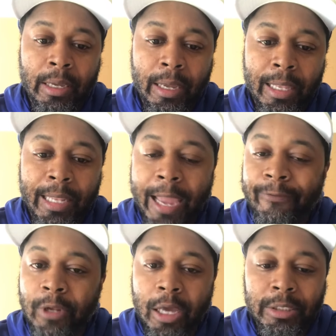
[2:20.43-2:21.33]
a life
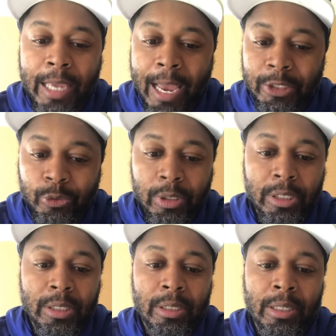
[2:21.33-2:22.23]
lost
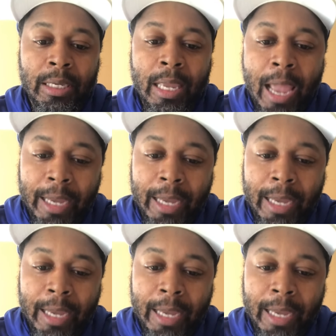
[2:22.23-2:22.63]
casually, a